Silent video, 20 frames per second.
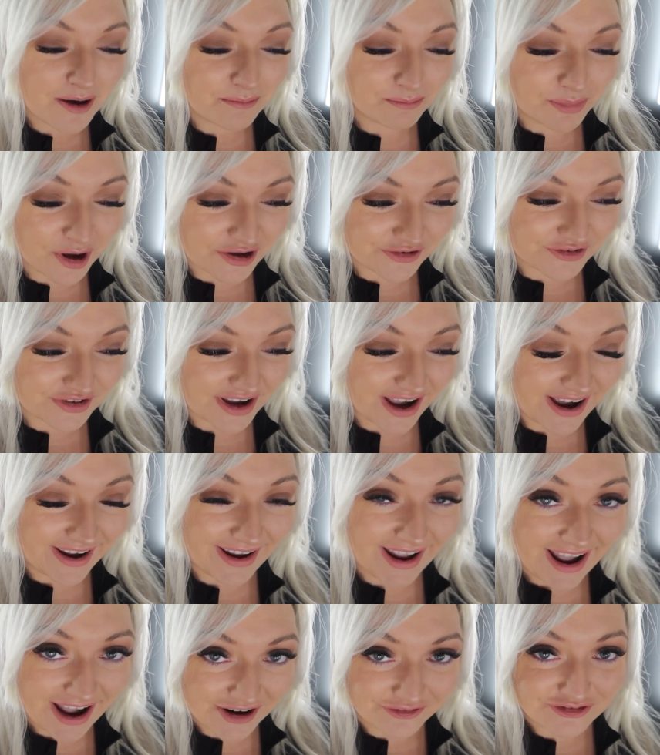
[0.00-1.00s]
but I
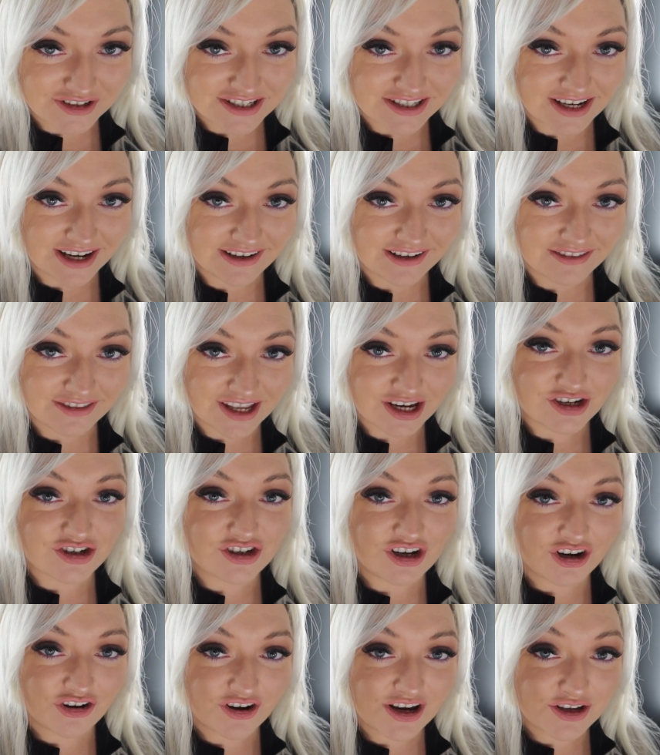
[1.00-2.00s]
have decided this
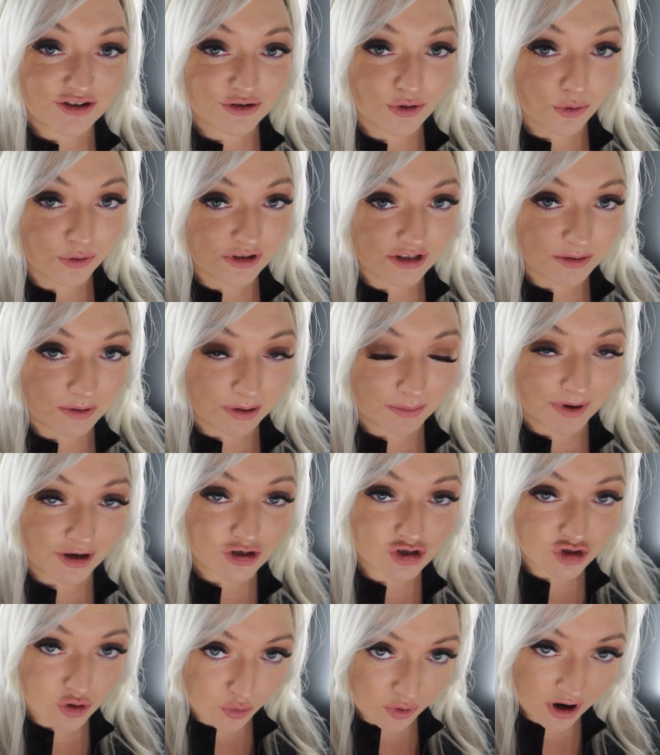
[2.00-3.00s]
year it's going to be my
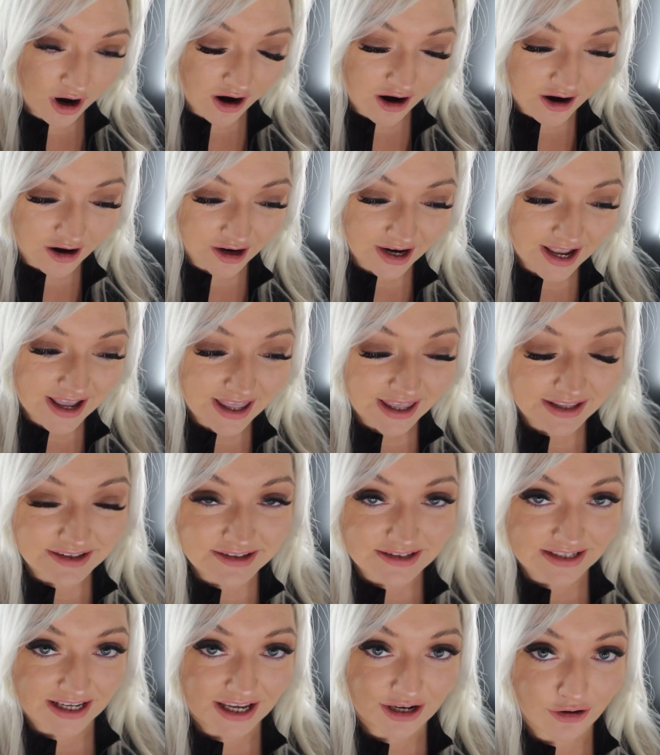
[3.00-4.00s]
show car
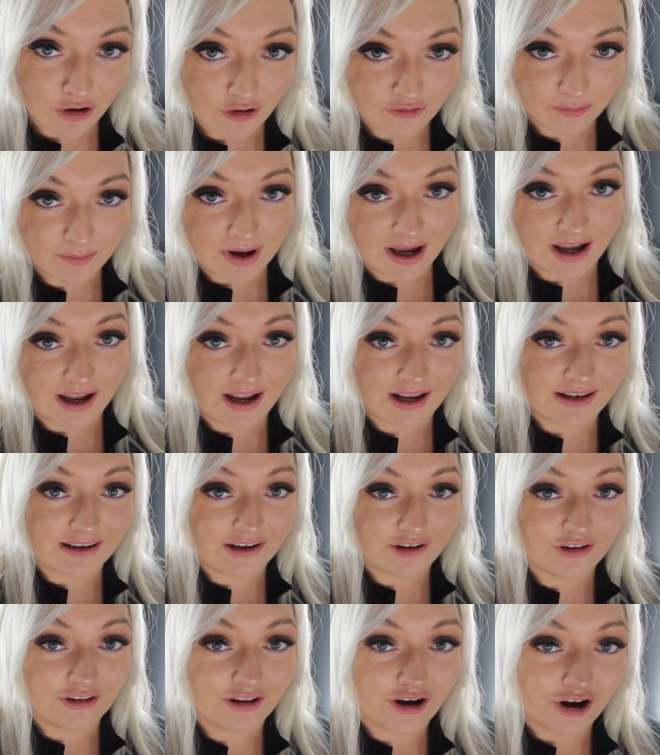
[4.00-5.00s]
instead of my
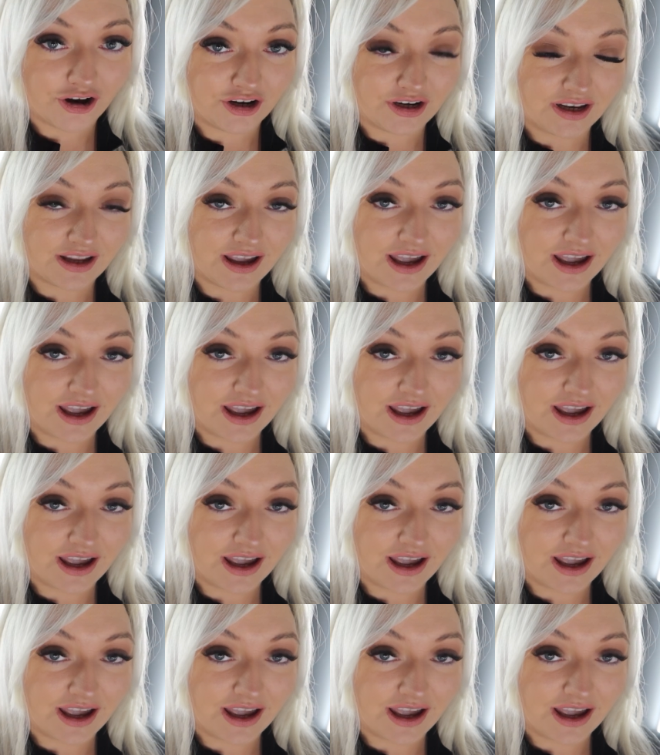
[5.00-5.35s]
little Audi